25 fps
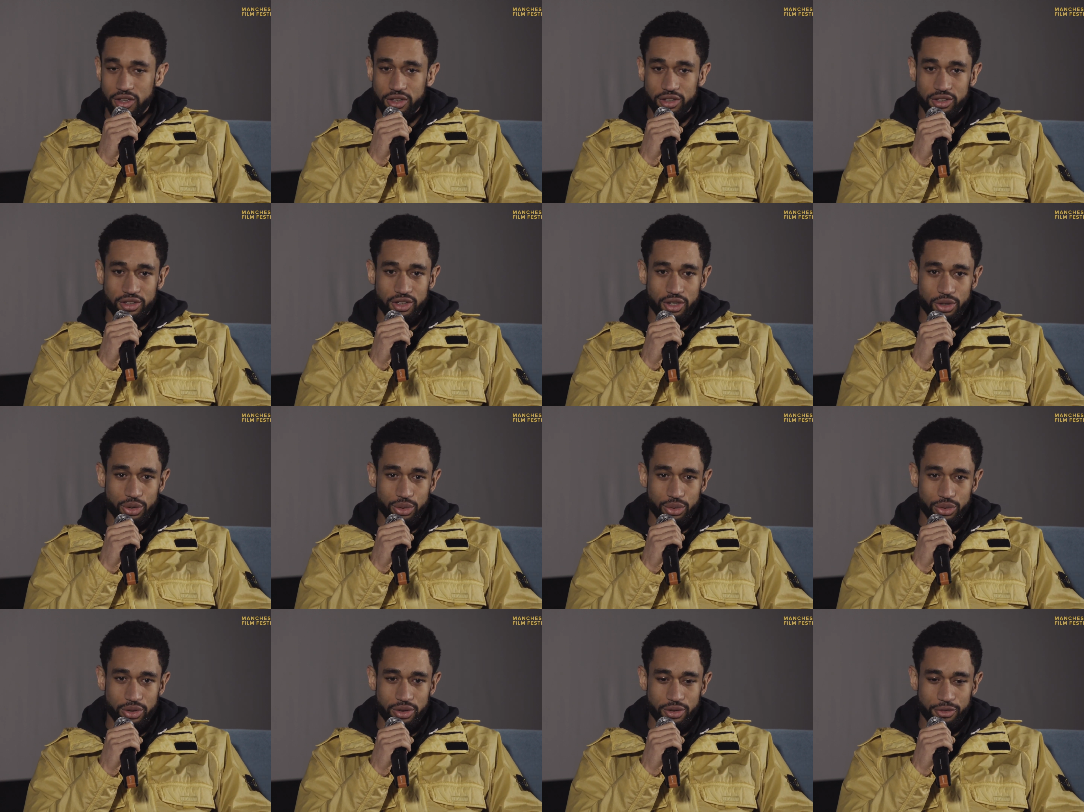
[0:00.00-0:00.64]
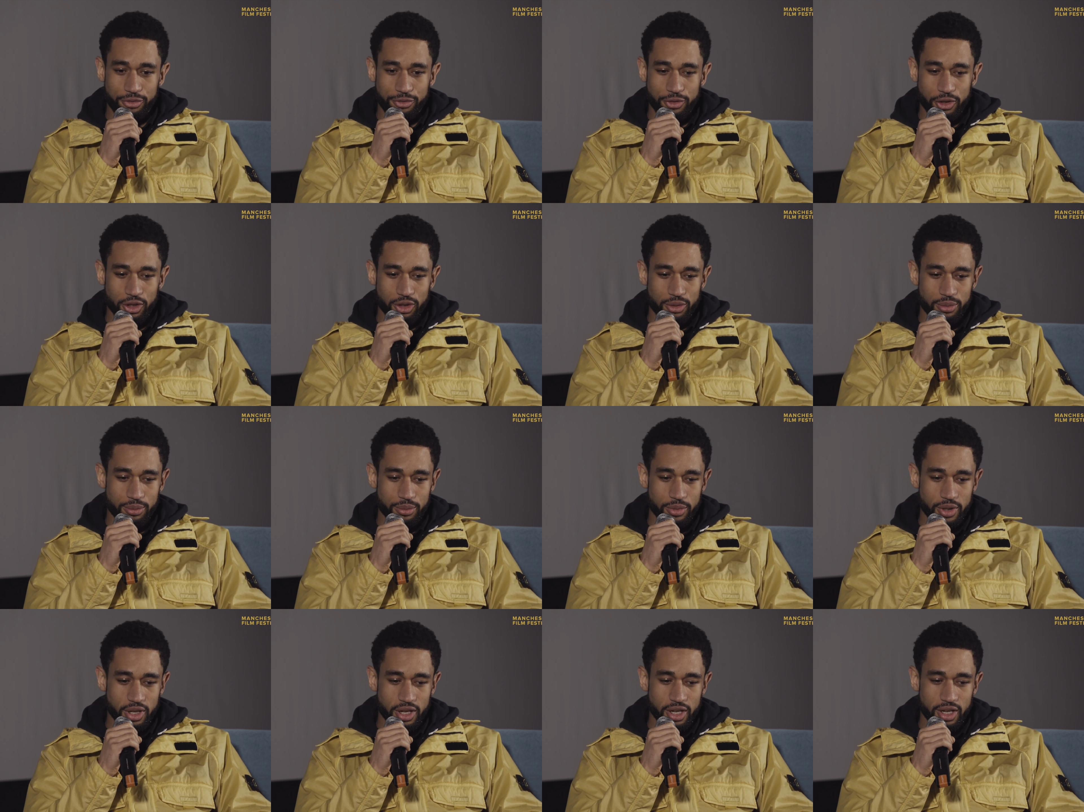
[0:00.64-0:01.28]
So the
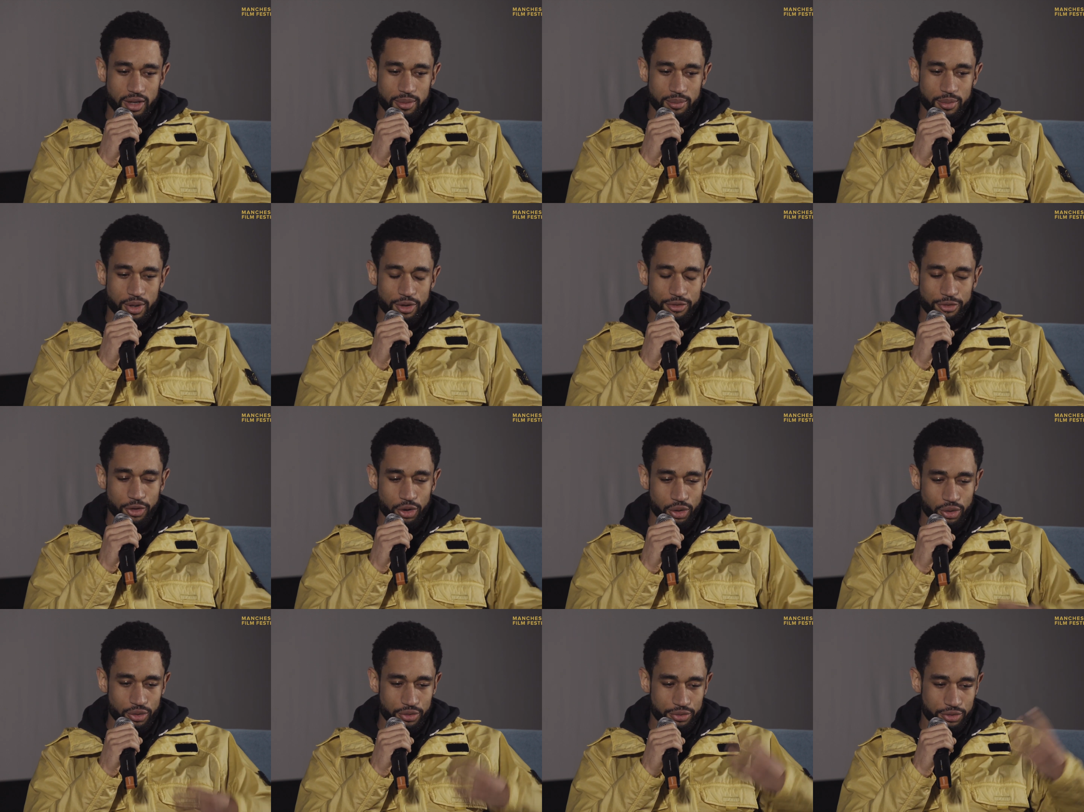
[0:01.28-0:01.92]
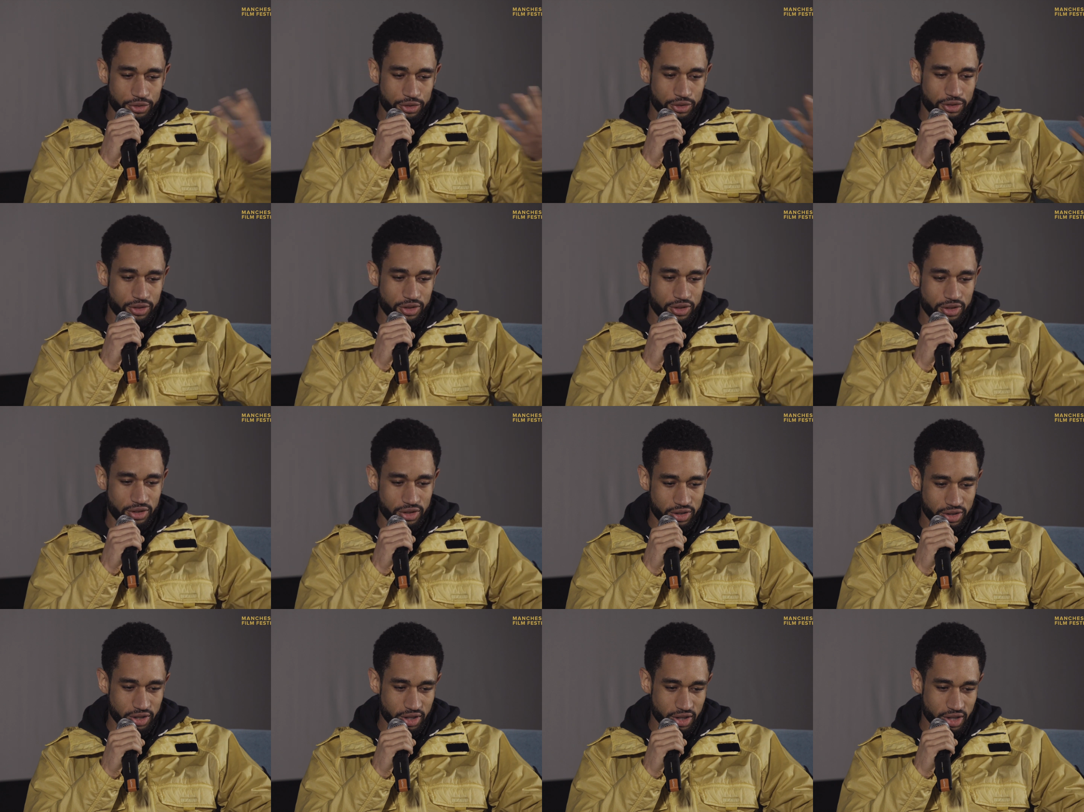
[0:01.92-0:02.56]
film evolved
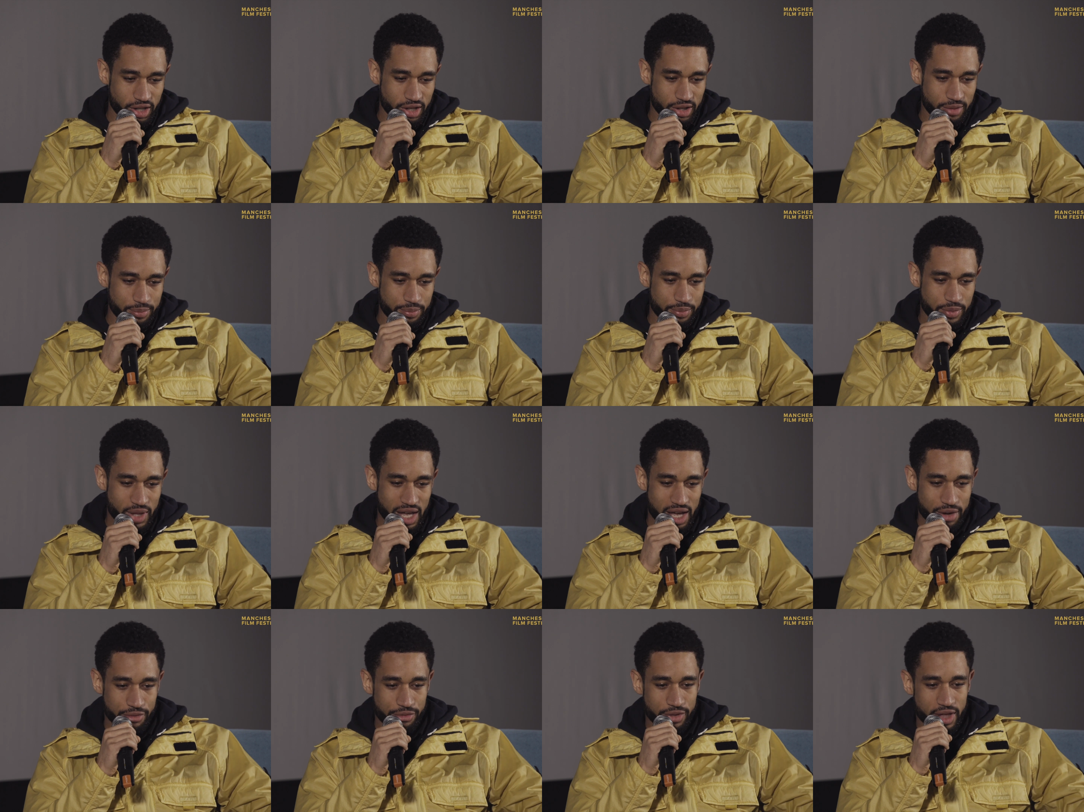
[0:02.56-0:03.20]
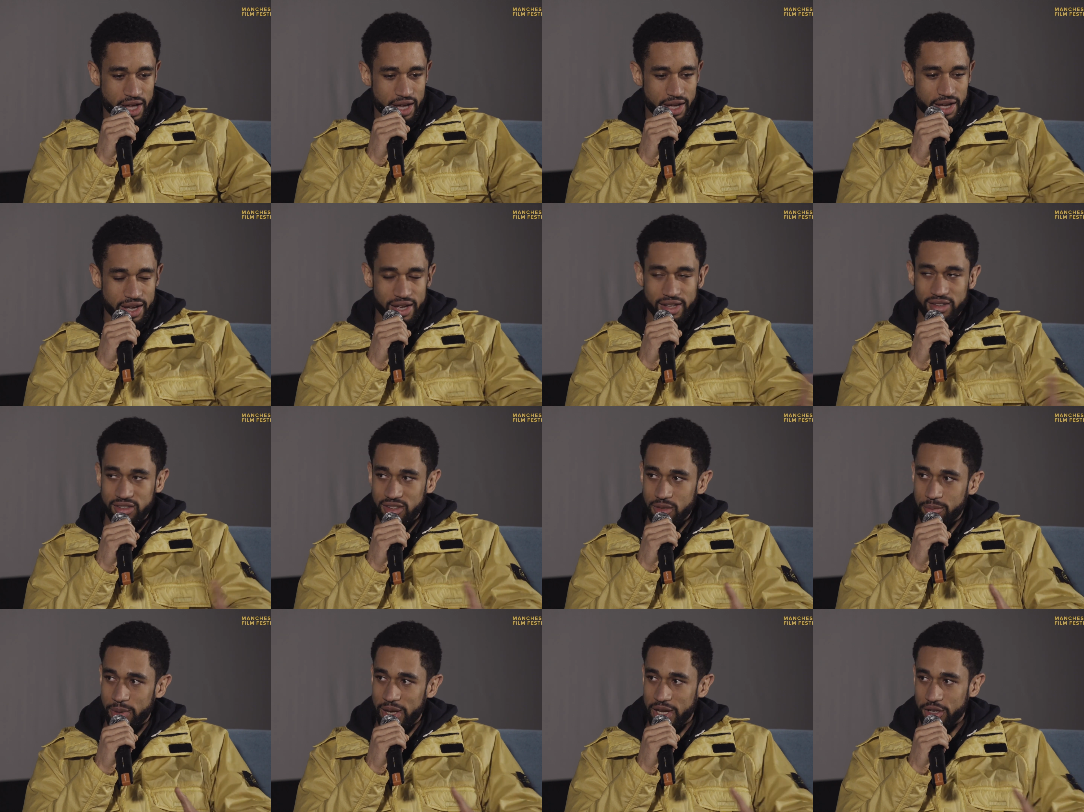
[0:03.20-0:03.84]
to have that
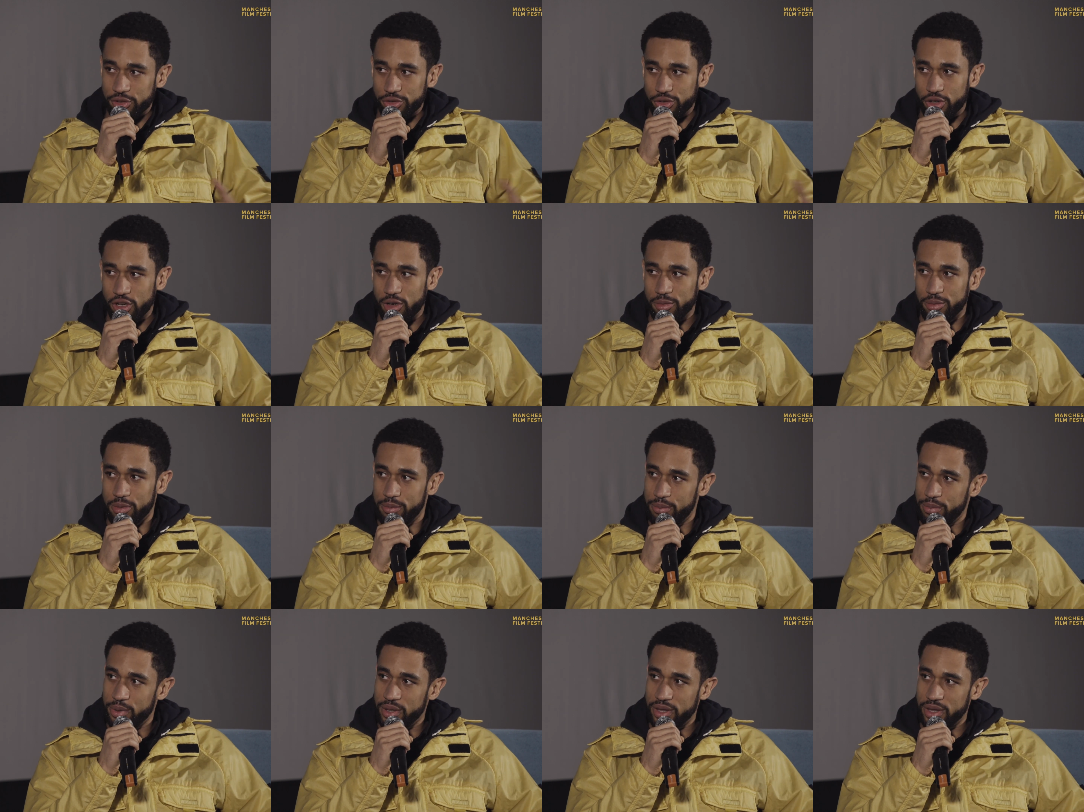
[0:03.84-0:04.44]
as a backdrop,